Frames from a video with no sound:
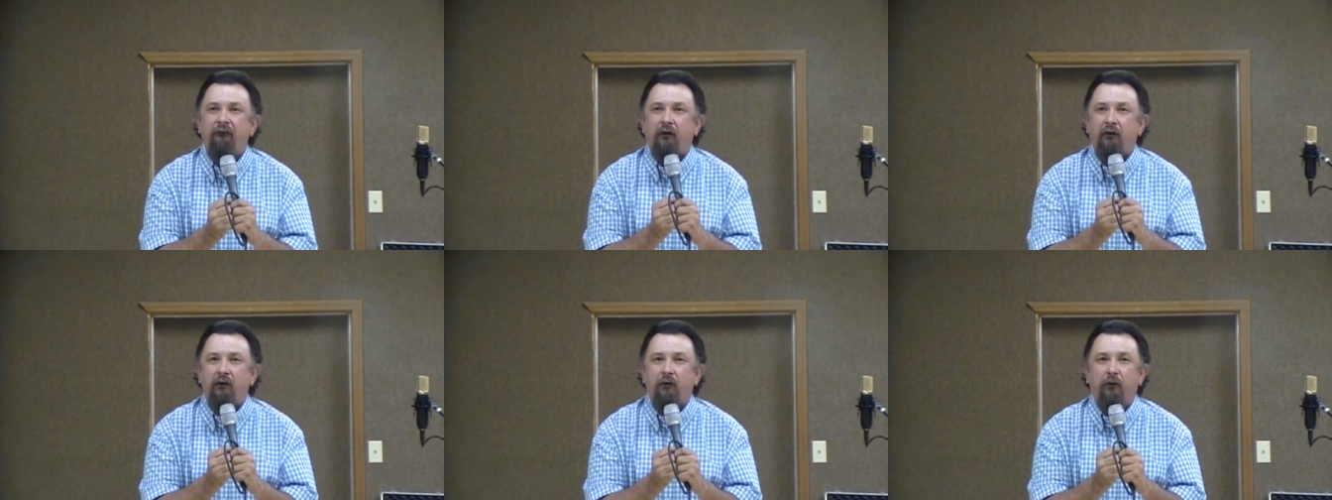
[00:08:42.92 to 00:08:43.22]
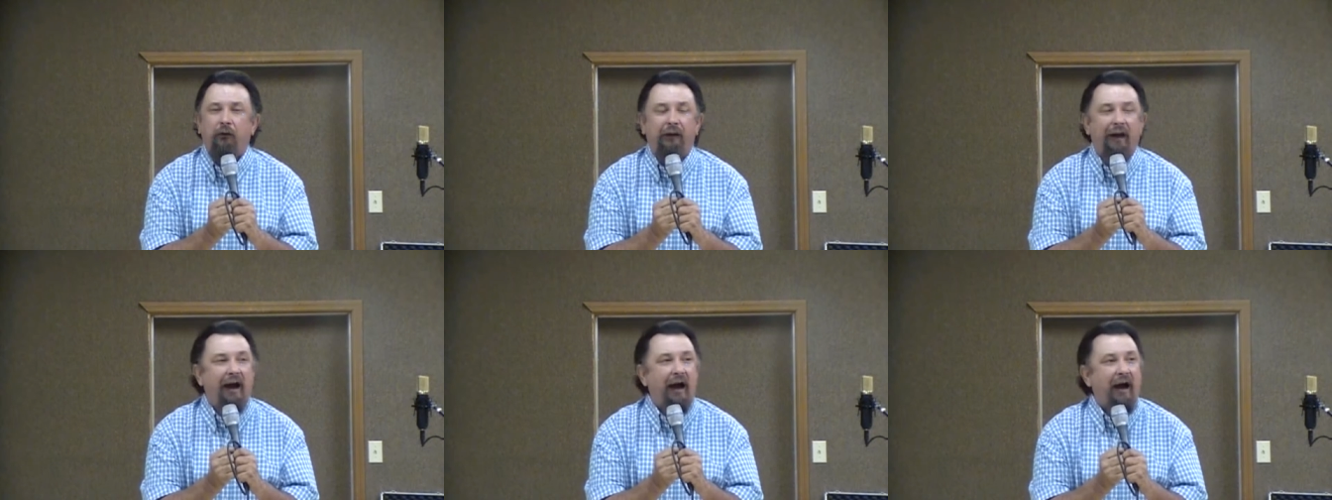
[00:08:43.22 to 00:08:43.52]
for
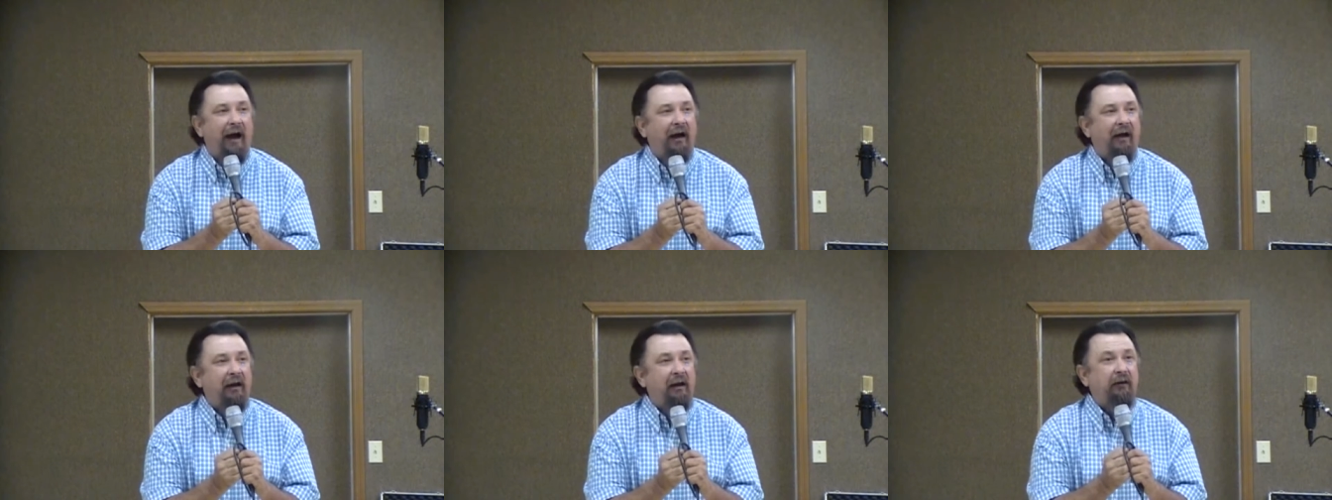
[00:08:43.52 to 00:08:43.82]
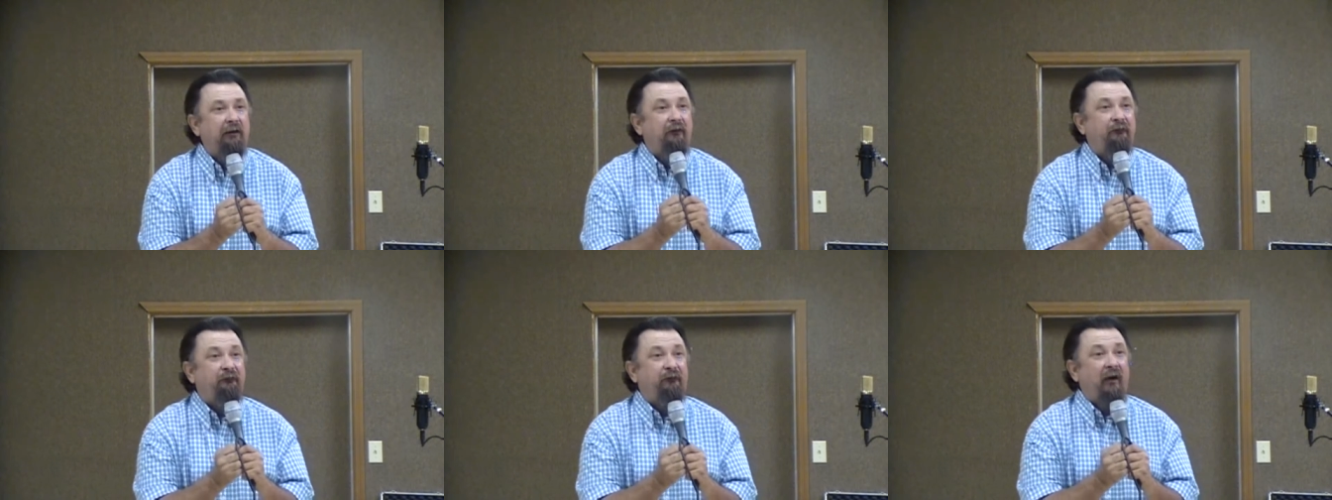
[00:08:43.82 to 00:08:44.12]
you and I.
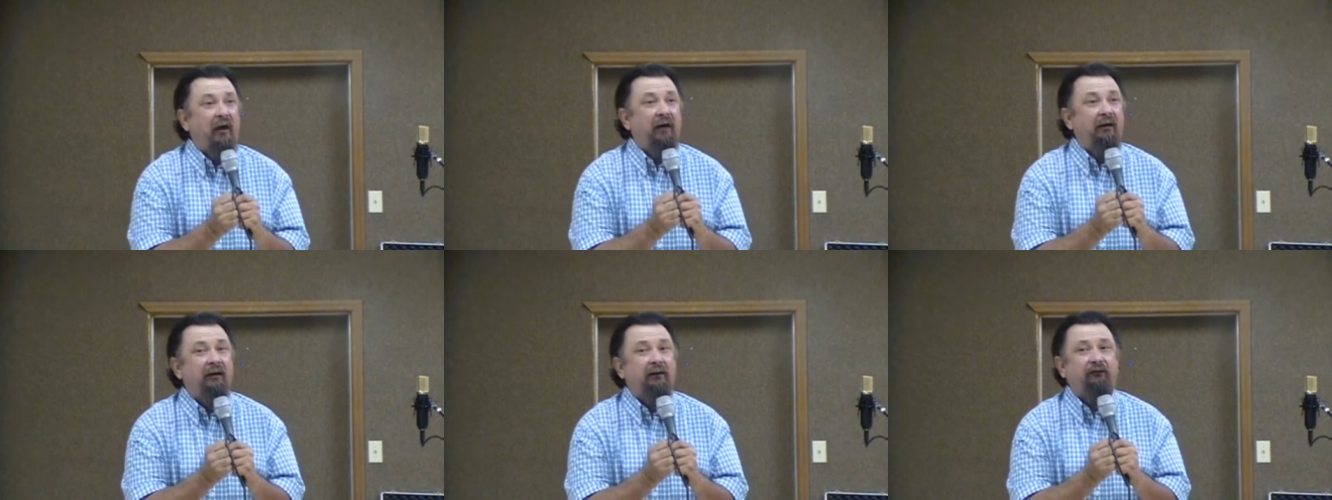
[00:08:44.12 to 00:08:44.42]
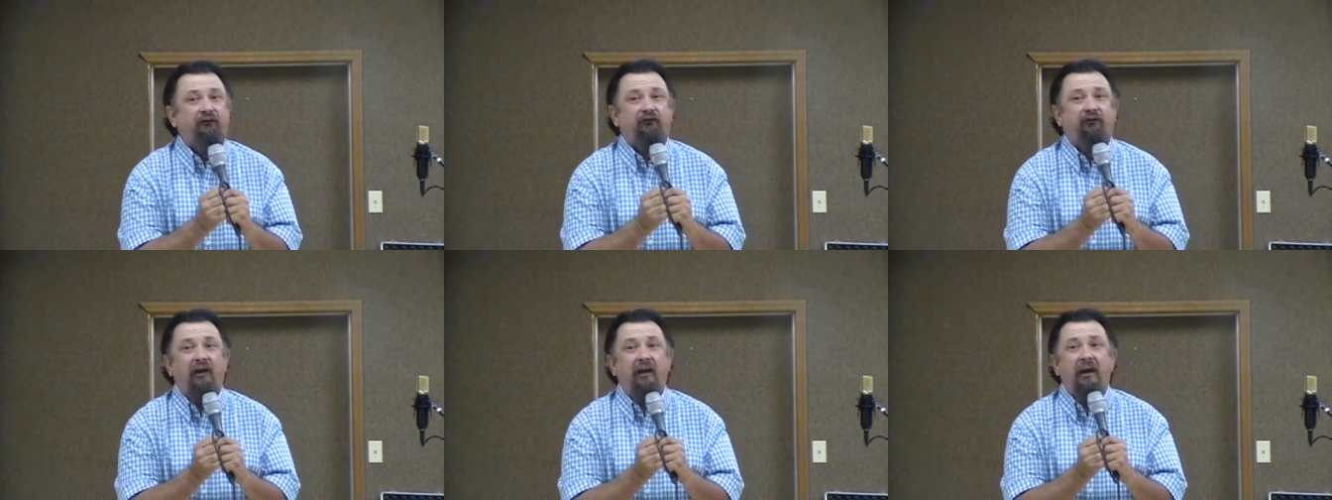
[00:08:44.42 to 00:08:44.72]
He
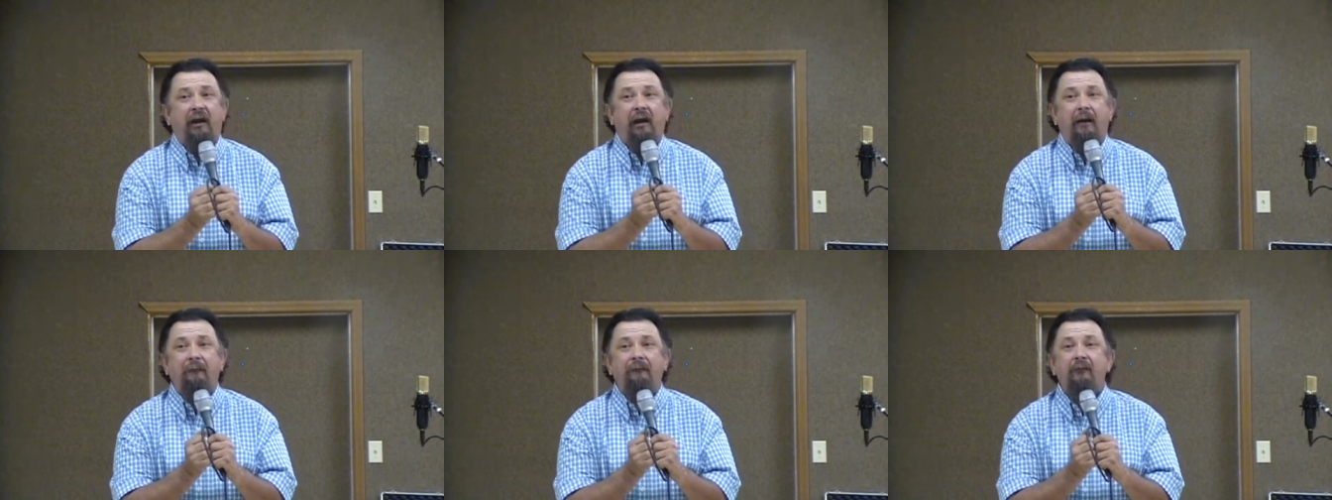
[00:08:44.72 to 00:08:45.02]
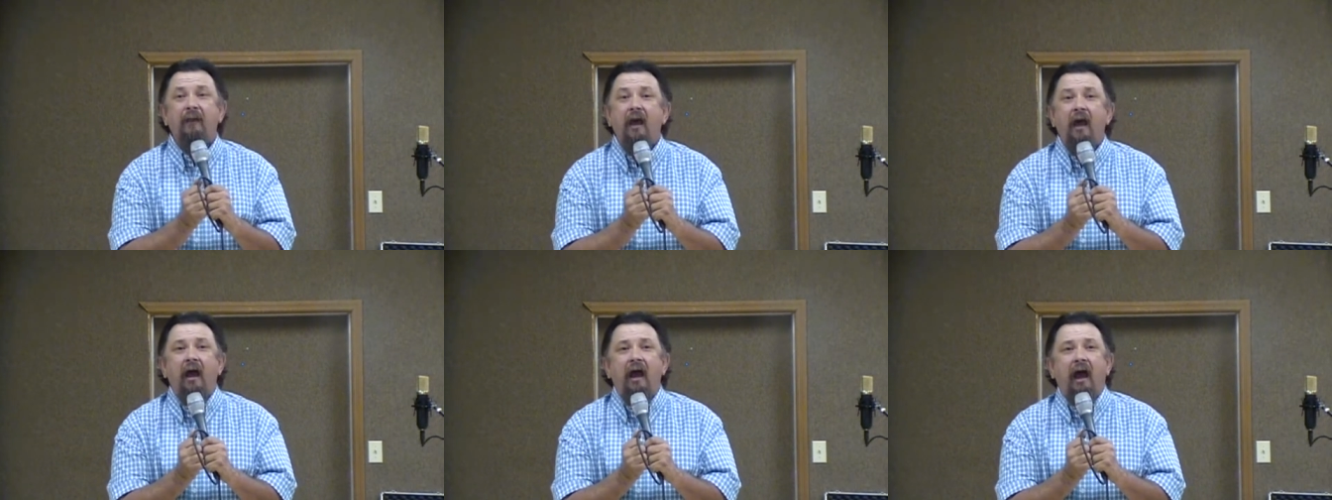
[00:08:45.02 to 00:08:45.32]
defeated sin